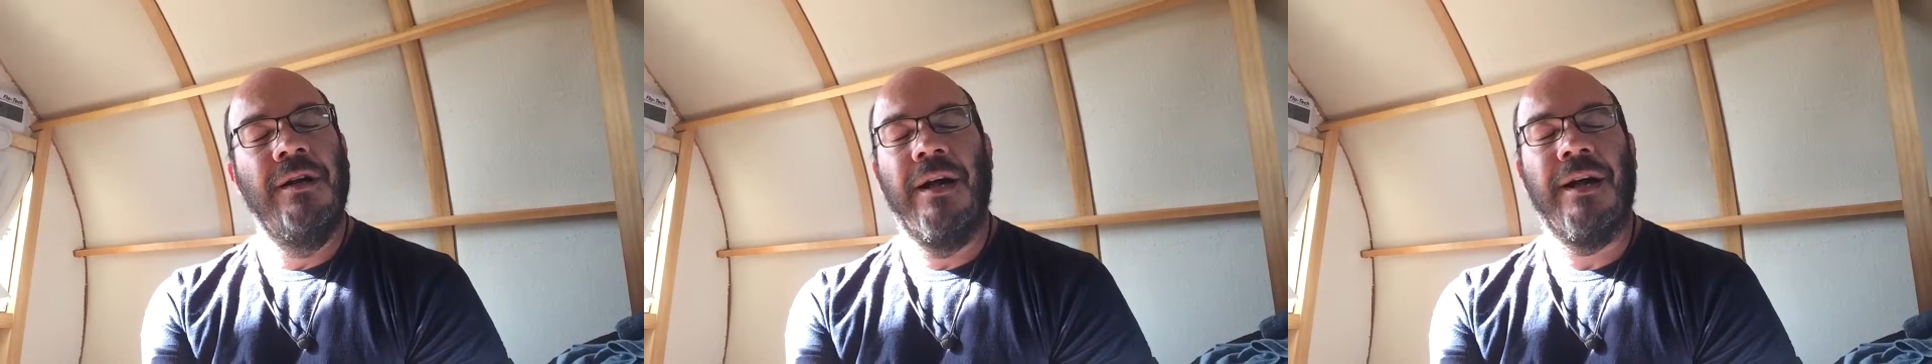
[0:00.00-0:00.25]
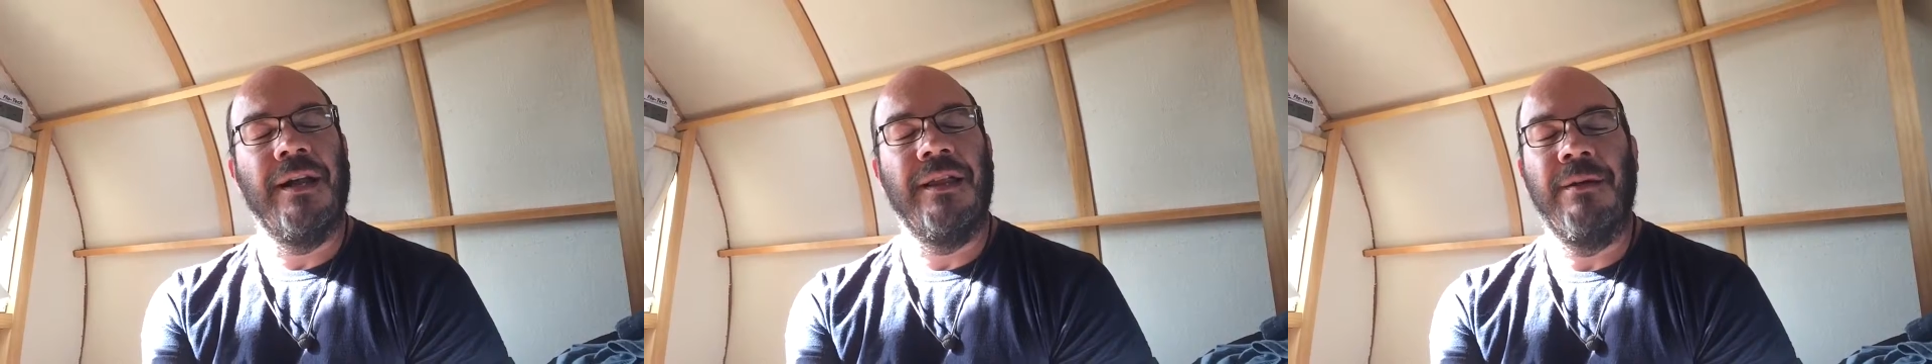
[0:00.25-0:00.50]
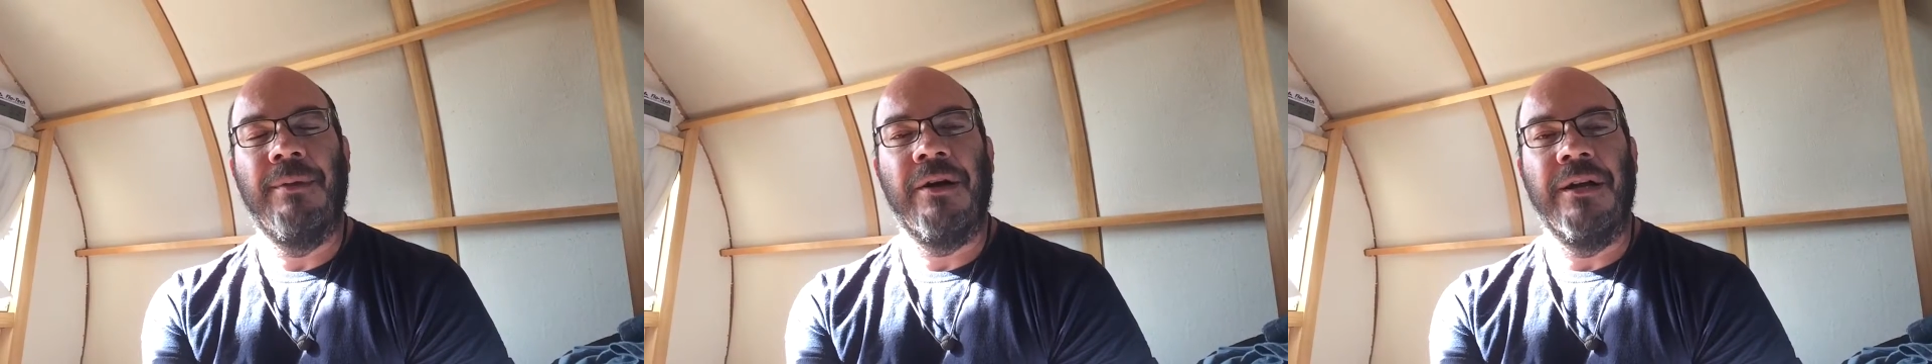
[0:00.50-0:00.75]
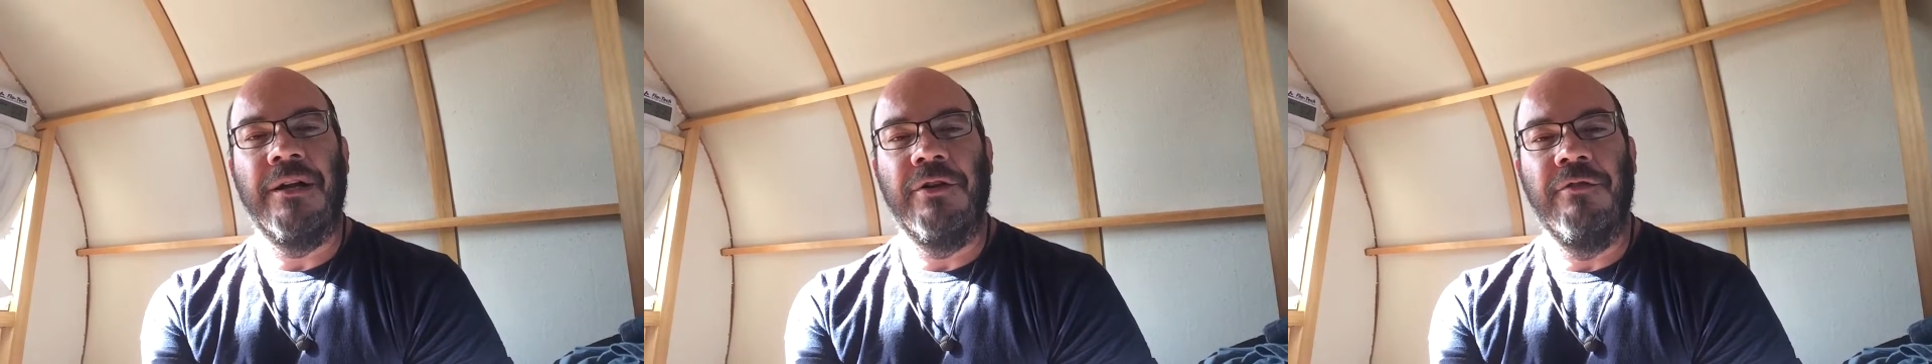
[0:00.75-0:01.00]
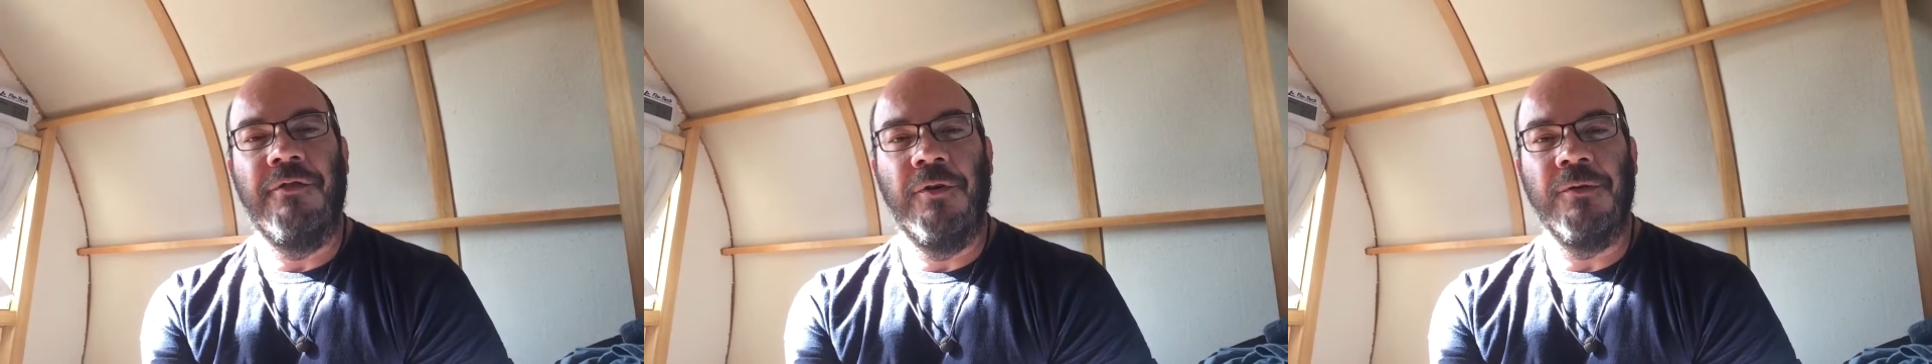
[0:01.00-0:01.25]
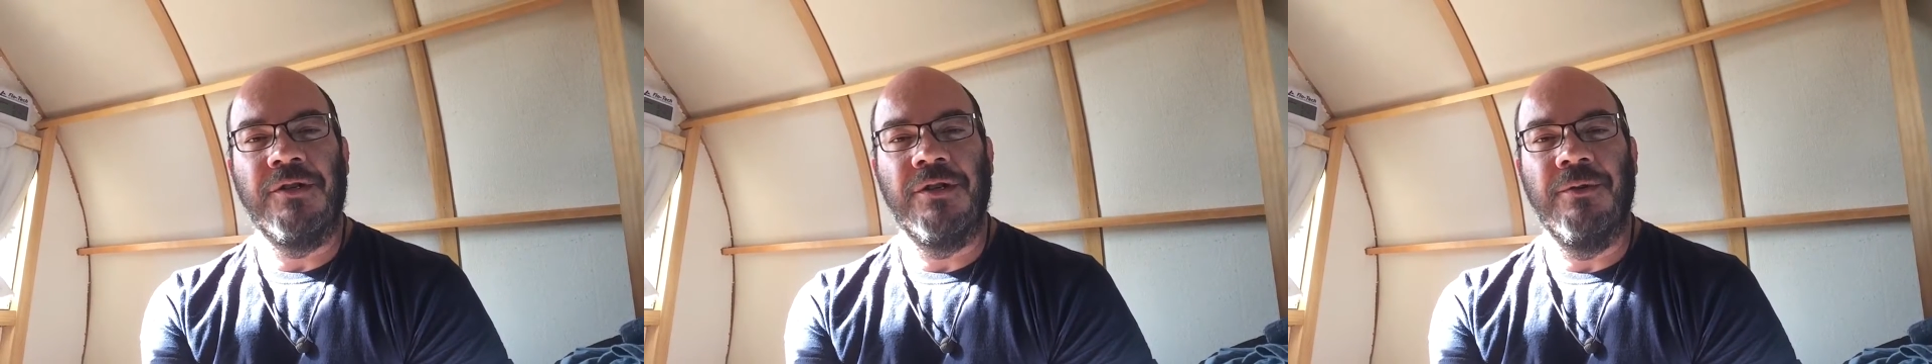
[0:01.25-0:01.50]
I gotta think about getting a new
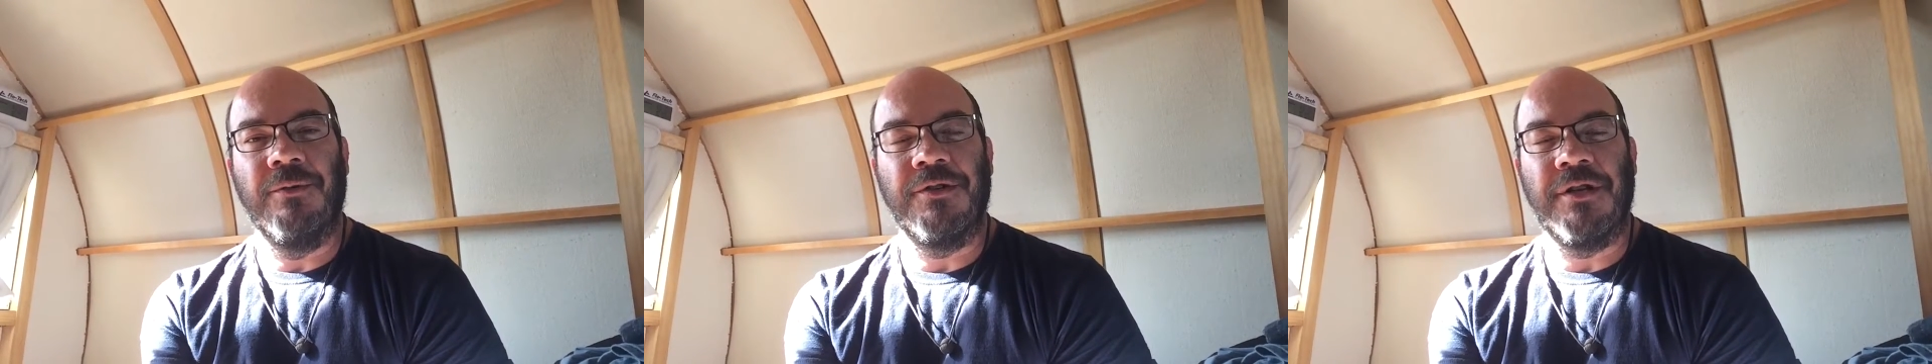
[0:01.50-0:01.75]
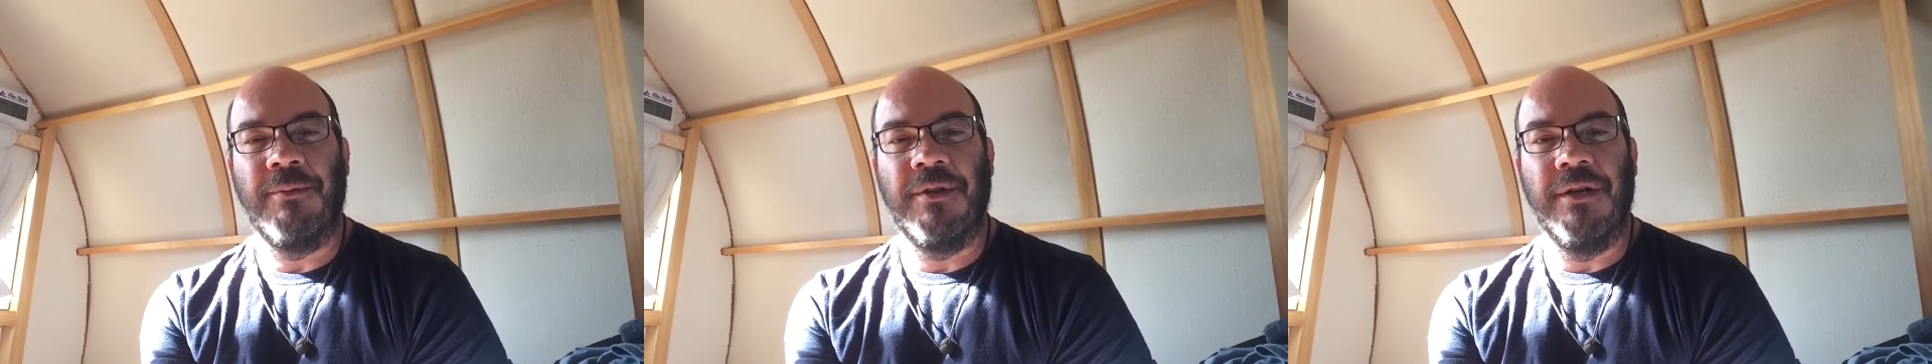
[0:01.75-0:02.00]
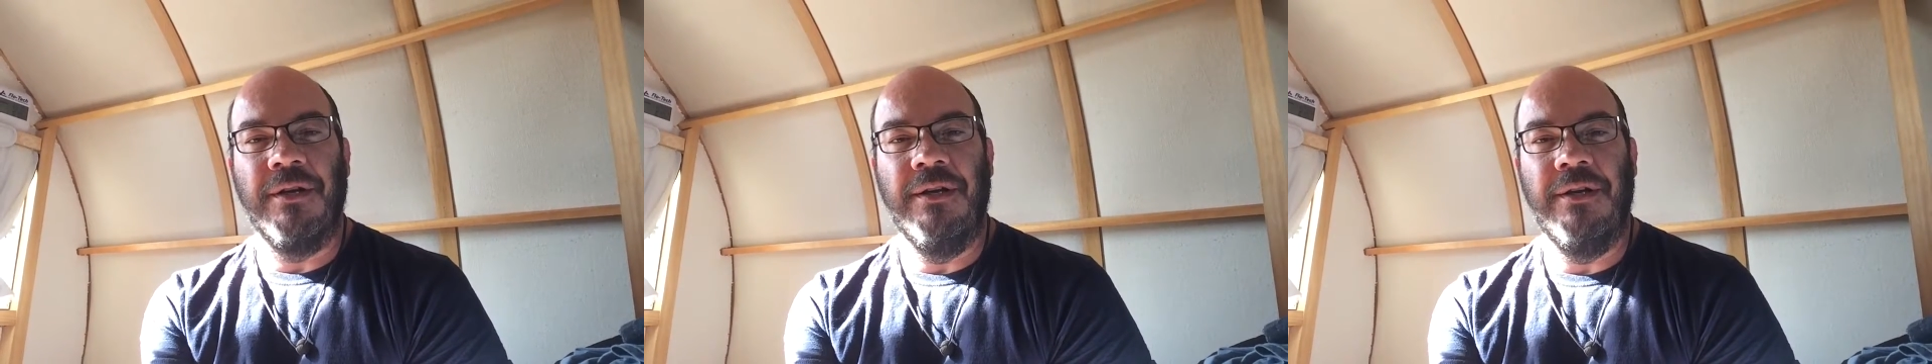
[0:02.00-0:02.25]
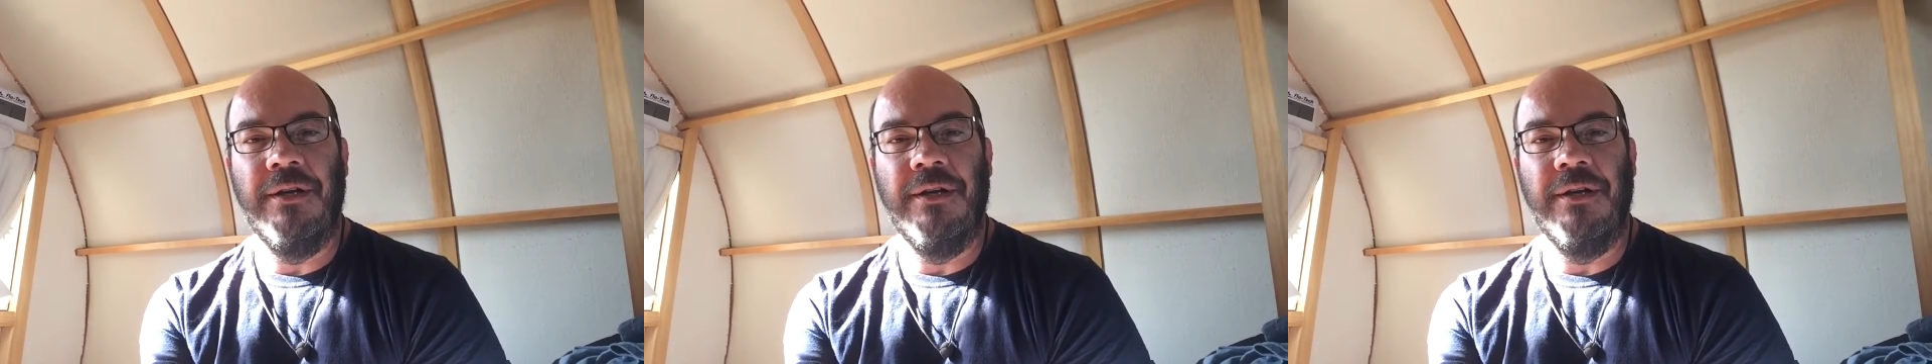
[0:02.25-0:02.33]
phone too or something.